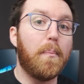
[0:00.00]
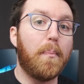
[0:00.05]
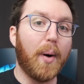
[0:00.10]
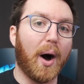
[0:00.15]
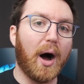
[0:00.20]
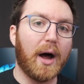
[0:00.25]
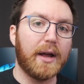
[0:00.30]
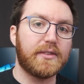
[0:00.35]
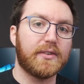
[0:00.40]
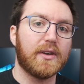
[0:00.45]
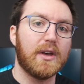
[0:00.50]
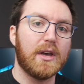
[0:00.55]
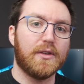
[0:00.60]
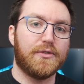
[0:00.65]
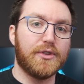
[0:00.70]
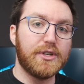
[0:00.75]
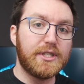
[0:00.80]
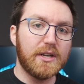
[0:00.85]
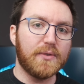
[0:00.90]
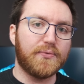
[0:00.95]
but
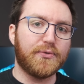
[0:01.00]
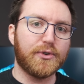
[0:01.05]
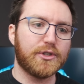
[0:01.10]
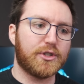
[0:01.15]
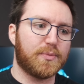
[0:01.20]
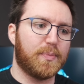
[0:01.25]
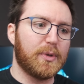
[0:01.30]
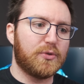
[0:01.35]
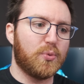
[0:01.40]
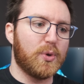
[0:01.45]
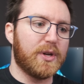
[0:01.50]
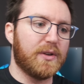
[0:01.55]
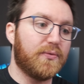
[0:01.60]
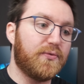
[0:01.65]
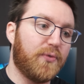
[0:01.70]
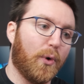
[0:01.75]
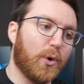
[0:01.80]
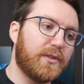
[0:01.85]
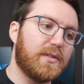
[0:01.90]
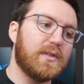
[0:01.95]
the difference between
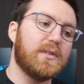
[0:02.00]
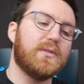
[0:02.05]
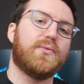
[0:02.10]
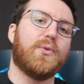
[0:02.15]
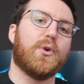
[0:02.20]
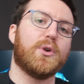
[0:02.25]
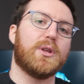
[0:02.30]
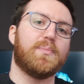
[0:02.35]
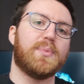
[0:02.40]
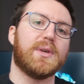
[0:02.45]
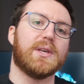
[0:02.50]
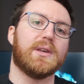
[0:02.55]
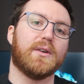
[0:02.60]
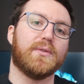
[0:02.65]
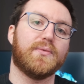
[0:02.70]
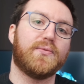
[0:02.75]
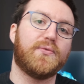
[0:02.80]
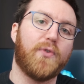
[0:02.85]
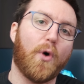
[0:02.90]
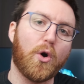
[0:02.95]
1440p
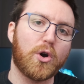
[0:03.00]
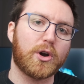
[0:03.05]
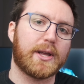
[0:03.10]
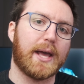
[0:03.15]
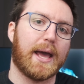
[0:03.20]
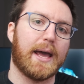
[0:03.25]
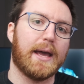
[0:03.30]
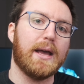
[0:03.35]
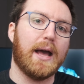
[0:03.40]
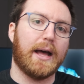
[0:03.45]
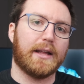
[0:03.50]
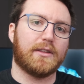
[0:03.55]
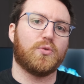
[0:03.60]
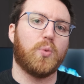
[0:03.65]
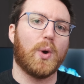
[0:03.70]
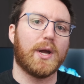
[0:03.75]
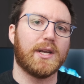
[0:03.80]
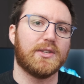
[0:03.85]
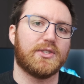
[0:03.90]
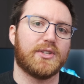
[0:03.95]
and 4K at
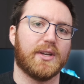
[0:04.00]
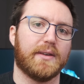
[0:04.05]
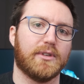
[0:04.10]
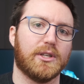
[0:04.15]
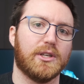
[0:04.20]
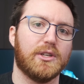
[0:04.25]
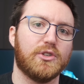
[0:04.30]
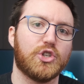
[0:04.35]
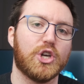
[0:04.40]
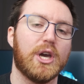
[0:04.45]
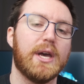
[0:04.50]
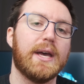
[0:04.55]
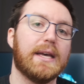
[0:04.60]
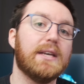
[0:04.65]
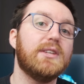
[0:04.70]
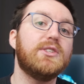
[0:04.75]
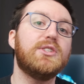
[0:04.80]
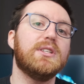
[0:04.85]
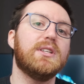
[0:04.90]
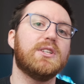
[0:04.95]
27-inch
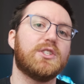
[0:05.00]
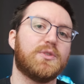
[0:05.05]
isn't